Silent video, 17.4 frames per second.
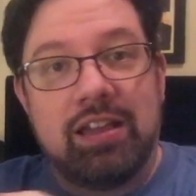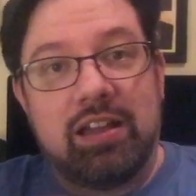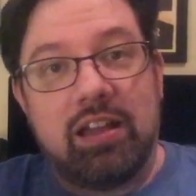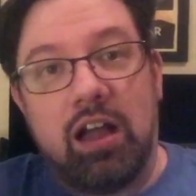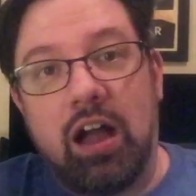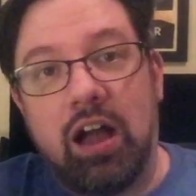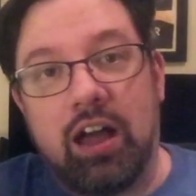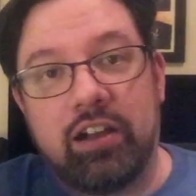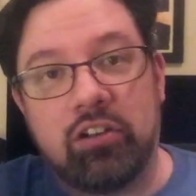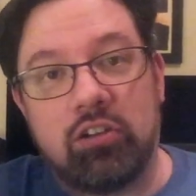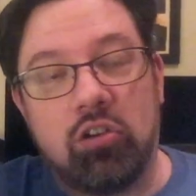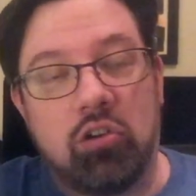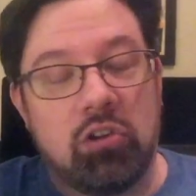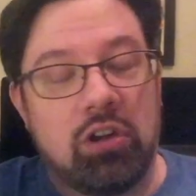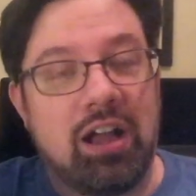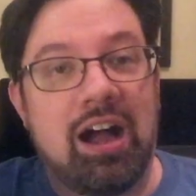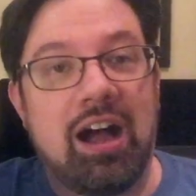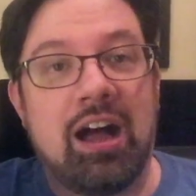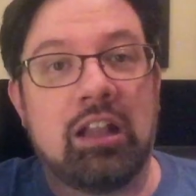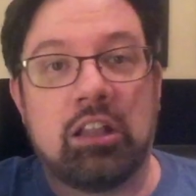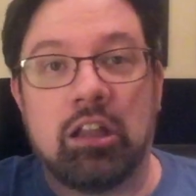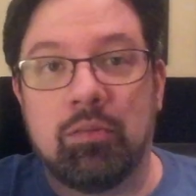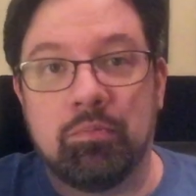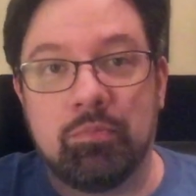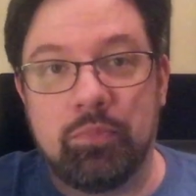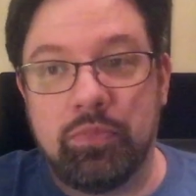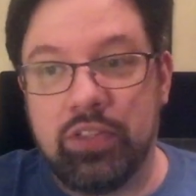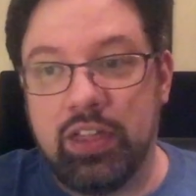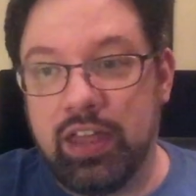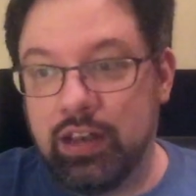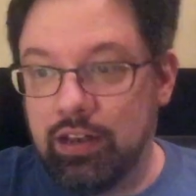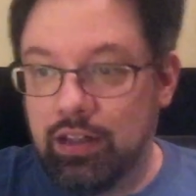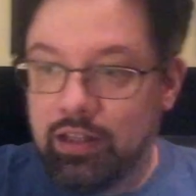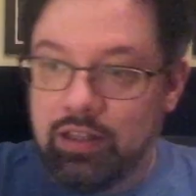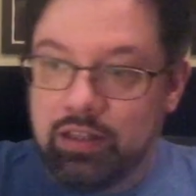conical column
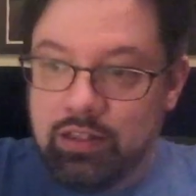that